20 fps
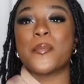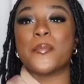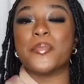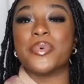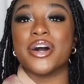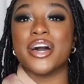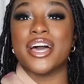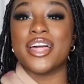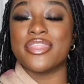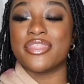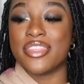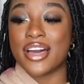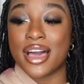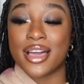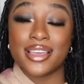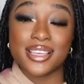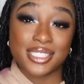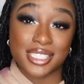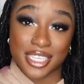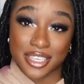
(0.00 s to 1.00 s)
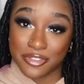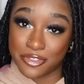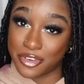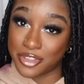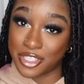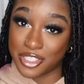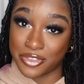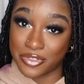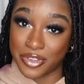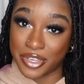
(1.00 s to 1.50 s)
But that is it for
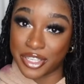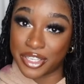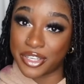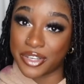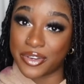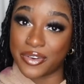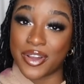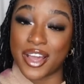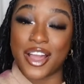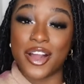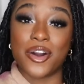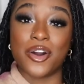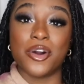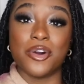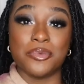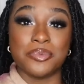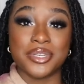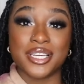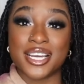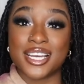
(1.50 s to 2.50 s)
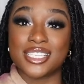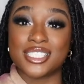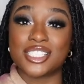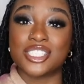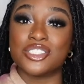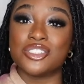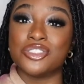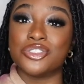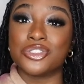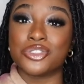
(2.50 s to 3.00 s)
this video. I hope you guys
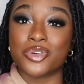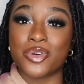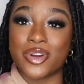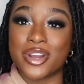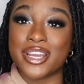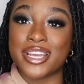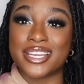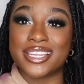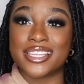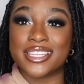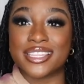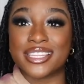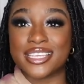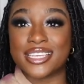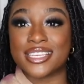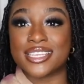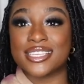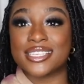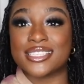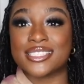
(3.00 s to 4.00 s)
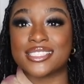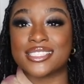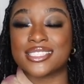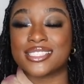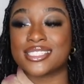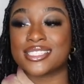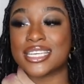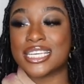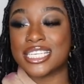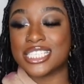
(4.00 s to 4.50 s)
enjoyed
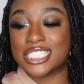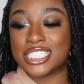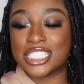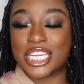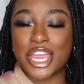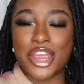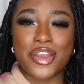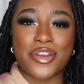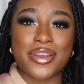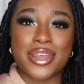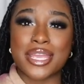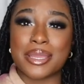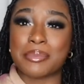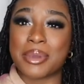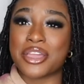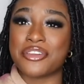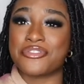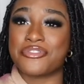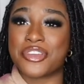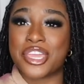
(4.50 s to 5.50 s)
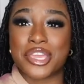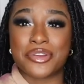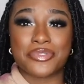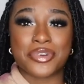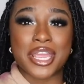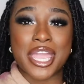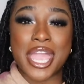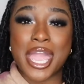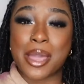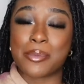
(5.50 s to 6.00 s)
this, sharing my
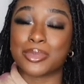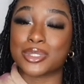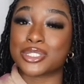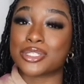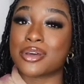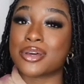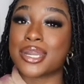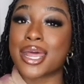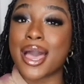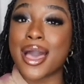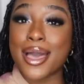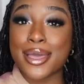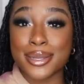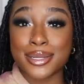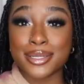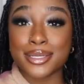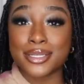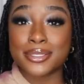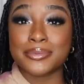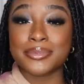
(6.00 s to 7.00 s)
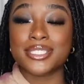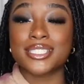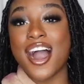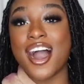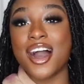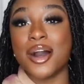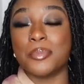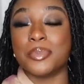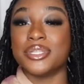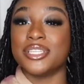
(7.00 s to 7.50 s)
favorite Amazon items.
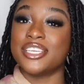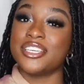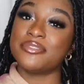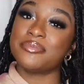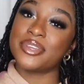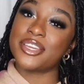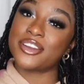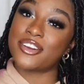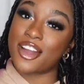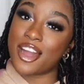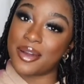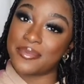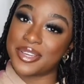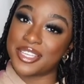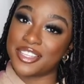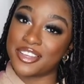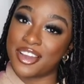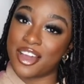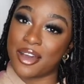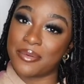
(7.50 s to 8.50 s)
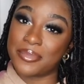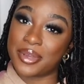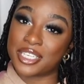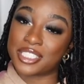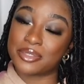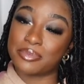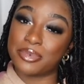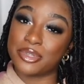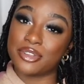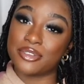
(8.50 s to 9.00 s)
But leave me a comment in the comment
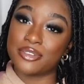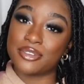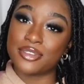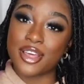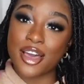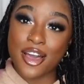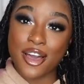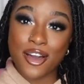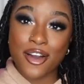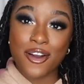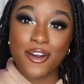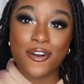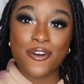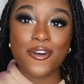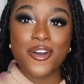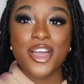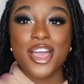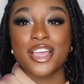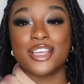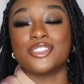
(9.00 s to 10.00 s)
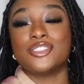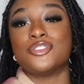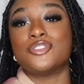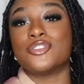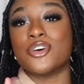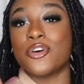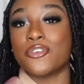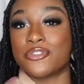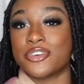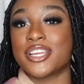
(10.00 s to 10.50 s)
box below.
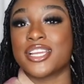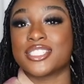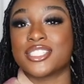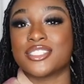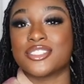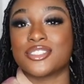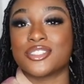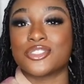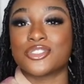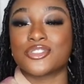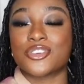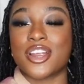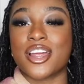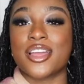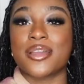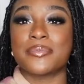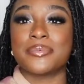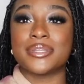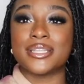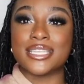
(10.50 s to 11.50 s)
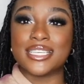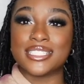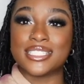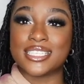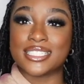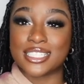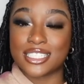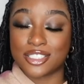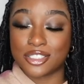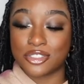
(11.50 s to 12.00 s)
Don't forget to subscribe. Please
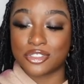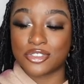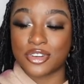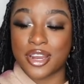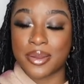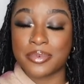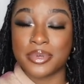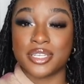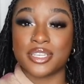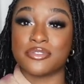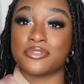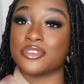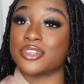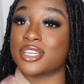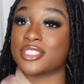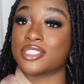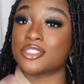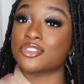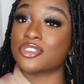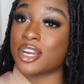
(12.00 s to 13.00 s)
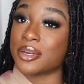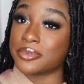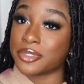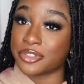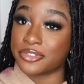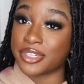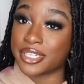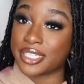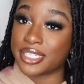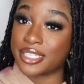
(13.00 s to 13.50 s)
hit that subscribe button if you're not subscribed
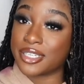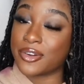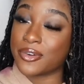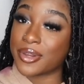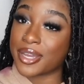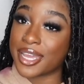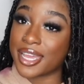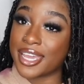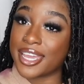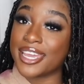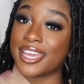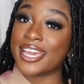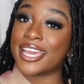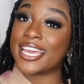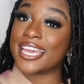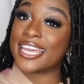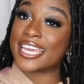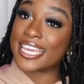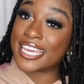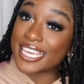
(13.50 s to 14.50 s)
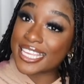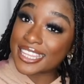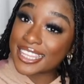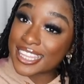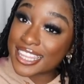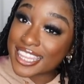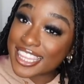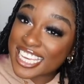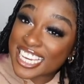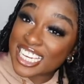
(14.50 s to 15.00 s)
already, okay? Hit
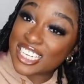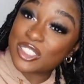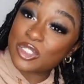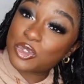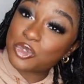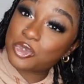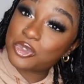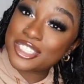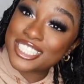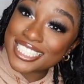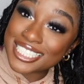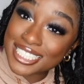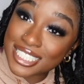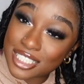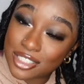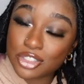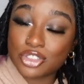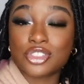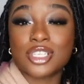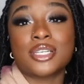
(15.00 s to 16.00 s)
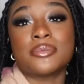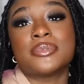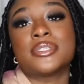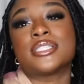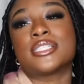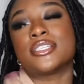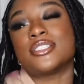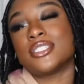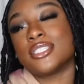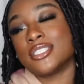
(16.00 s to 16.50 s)
that red subscribe
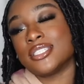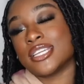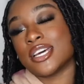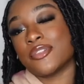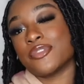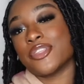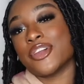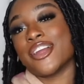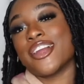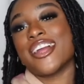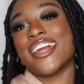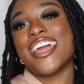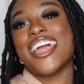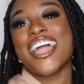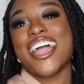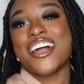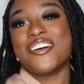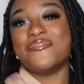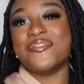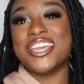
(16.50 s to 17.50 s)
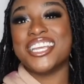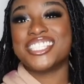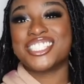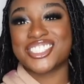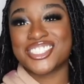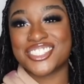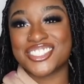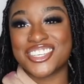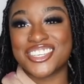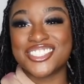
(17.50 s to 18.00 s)
button that you see down there. Make
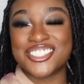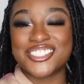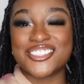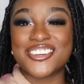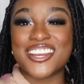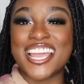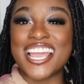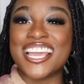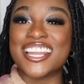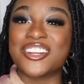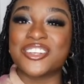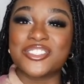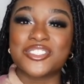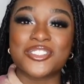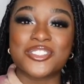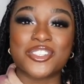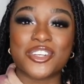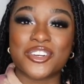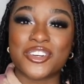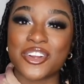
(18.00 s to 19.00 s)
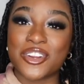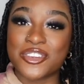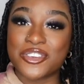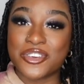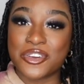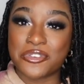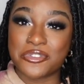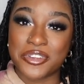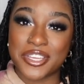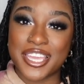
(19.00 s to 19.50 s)
sure it turns gray and also turn on your
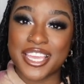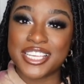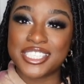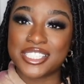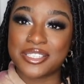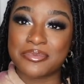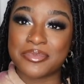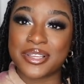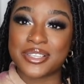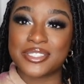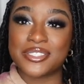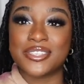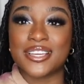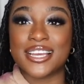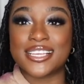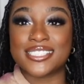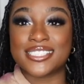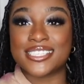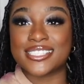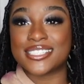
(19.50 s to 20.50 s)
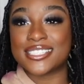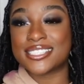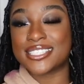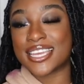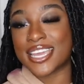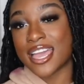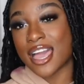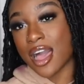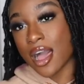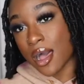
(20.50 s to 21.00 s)
notification bell so you guys can
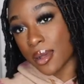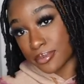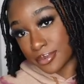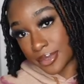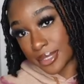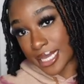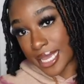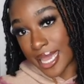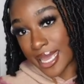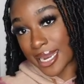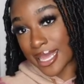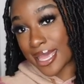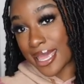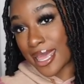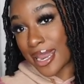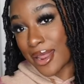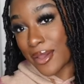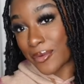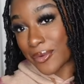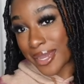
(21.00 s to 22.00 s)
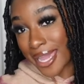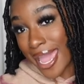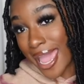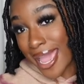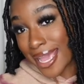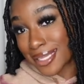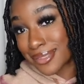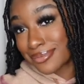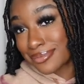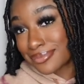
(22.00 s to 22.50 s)
stay updated,
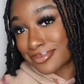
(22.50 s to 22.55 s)
okay?